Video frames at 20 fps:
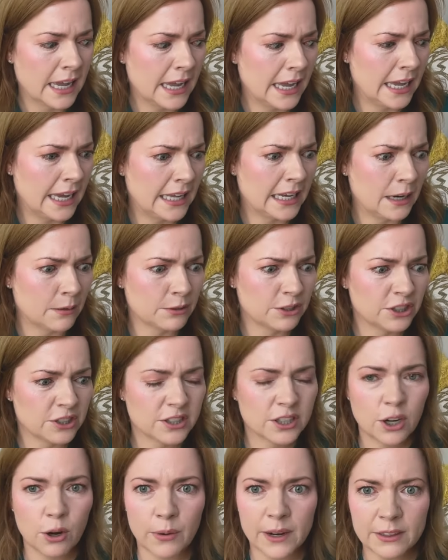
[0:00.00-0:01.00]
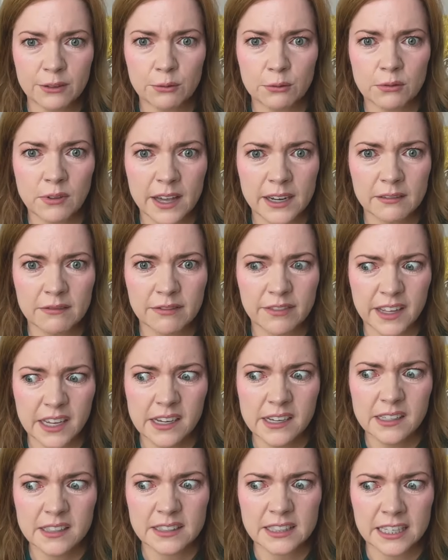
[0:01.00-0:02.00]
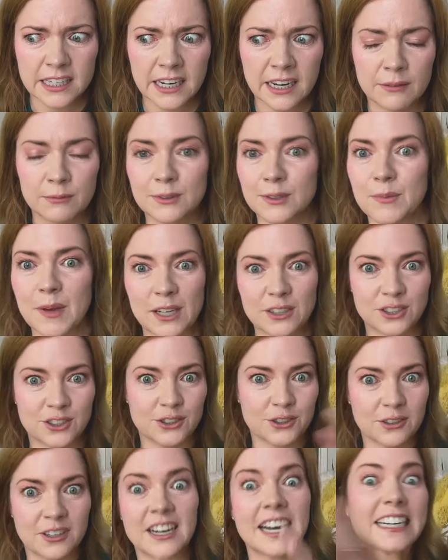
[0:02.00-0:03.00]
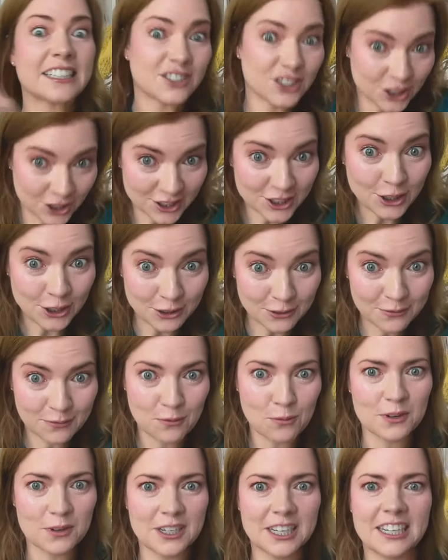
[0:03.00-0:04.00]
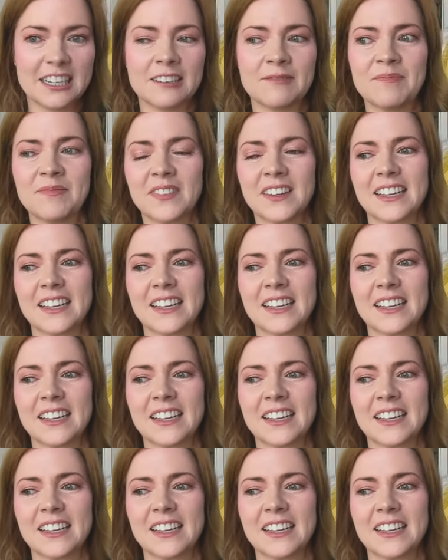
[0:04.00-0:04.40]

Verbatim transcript: and I was just going through a lot of things and I was about to turn I just turned 40.